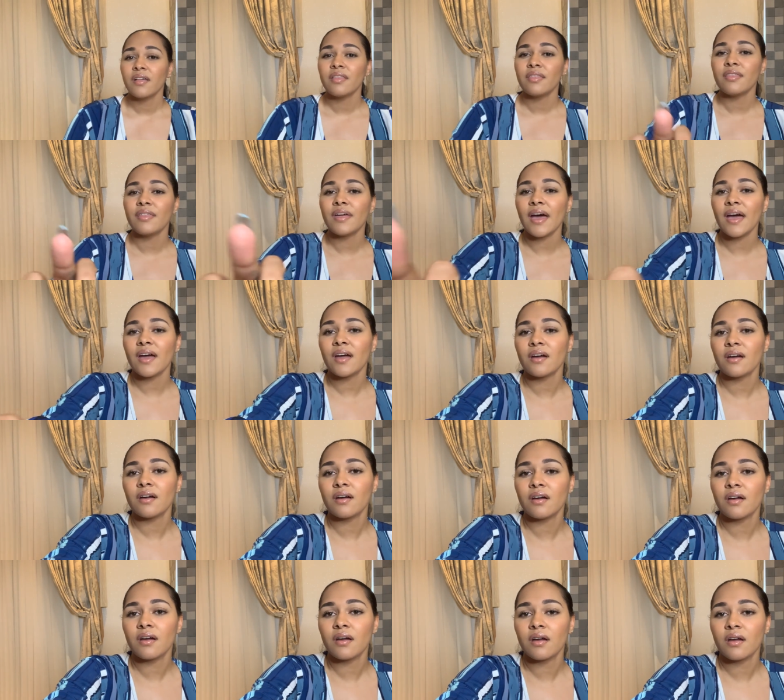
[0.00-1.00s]
that
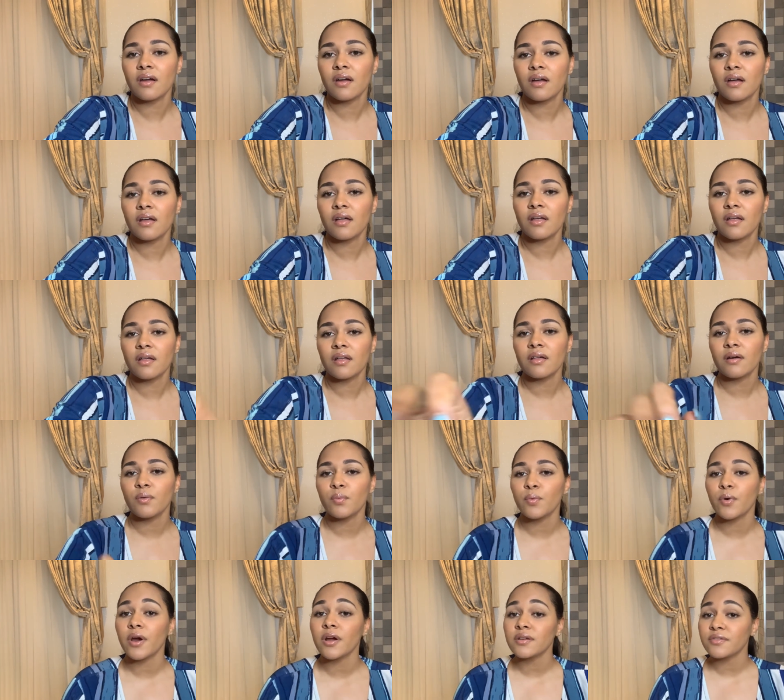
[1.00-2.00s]

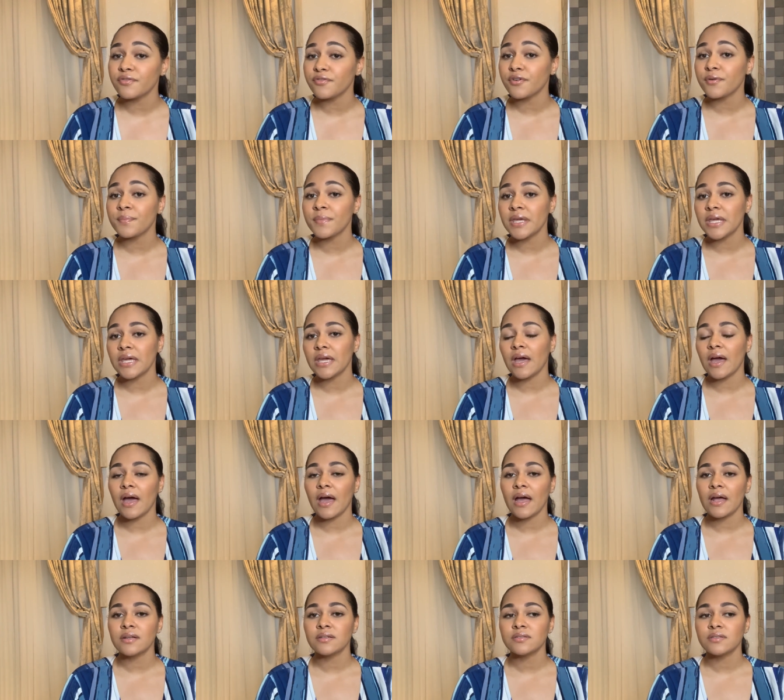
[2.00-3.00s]
worked for me.
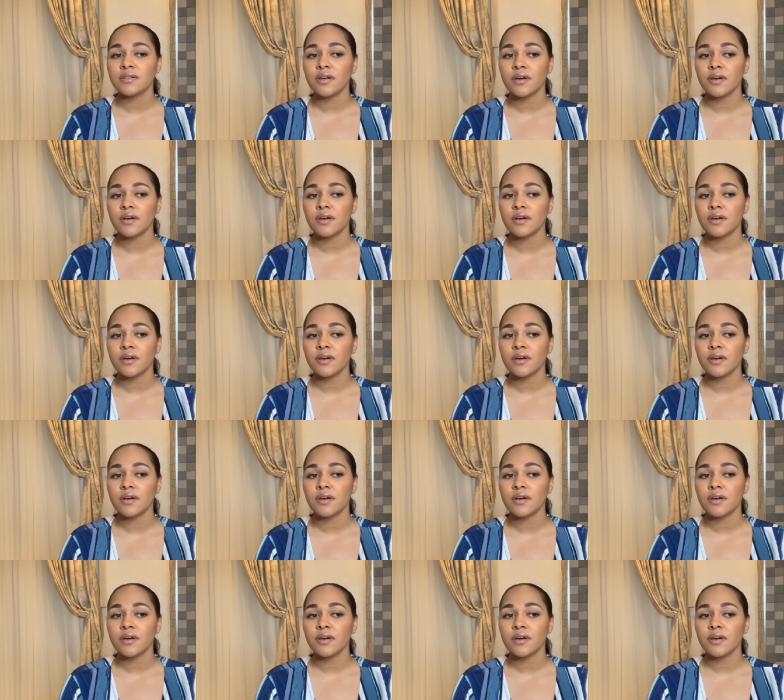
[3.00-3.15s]
And